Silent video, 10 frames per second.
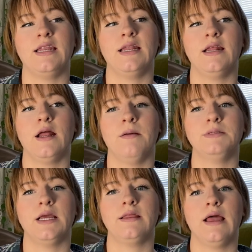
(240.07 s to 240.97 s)
didn't
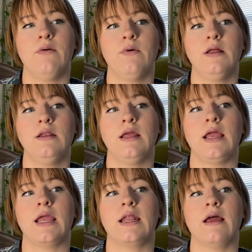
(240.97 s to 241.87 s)
update that one,
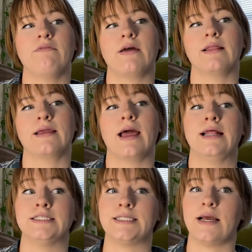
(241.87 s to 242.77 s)
and I finally got
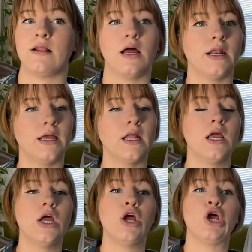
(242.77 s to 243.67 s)
a sale on it.
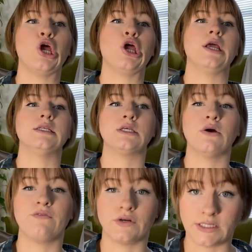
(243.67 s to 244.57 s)
It
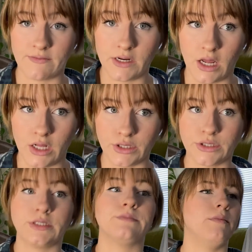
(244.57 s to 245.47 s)
sold for
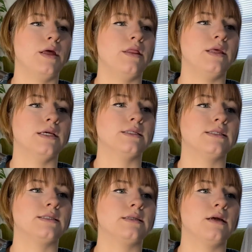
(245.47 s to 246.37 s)
$7.
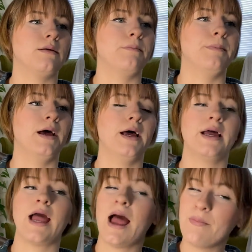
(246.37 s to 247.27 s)
This
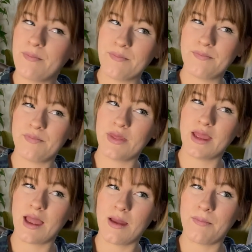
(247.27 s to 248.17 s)
mug, I
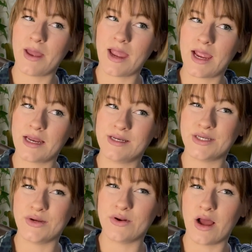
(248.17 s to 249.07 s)
think I paid
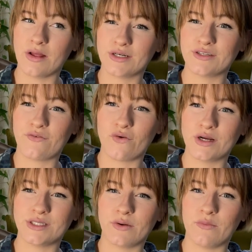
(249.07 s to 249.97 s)
$2 for
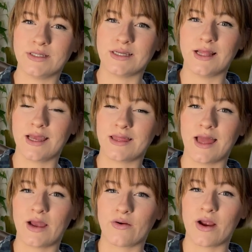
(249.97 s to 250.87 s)
it, so it wasn't like
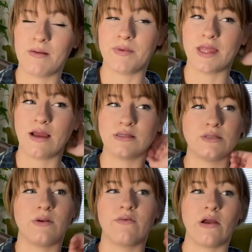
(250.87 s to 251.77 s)
that great, but that's
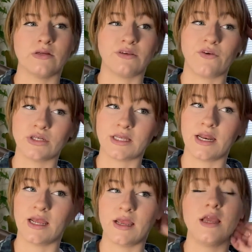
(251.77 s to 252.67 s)
whenever I was first
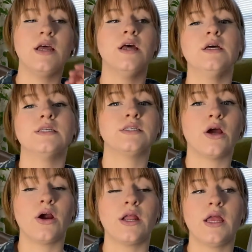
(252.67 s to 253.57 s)
getting
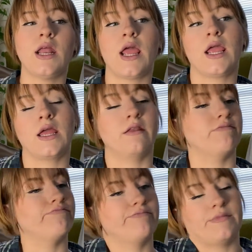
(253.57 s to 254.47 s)
started,
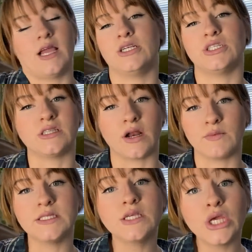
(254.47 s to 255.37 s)
and I just thought it
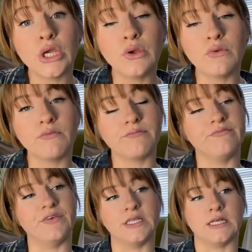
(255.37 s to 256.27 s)
was cute
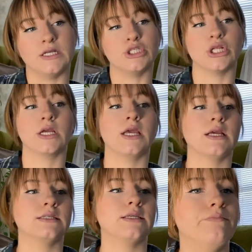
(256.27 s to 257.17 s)
and vintage
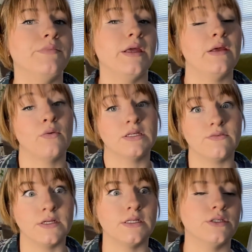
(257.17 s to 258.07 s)
looking, so, and it was
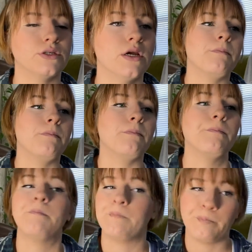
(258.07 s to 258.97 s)
vintage.
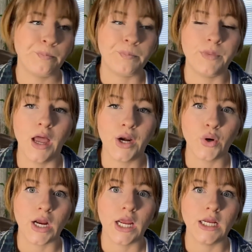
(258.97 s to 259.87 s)
Not a
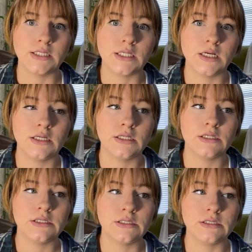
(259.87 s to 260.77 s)
great
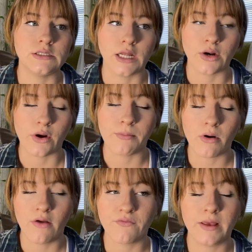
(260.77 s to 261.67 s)

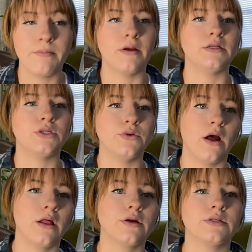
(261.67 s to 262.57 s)
profit, but
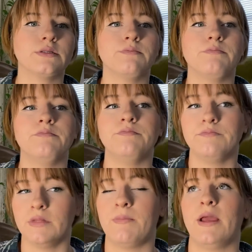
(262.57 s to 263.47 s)
$2,
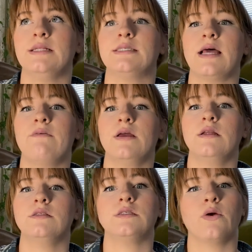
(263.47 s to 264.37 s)
they paid
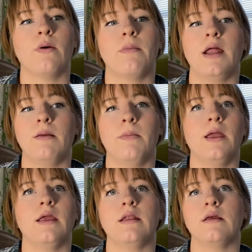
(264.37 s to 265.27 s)
$7, so I might have
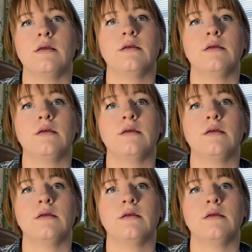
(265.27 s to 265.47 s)
made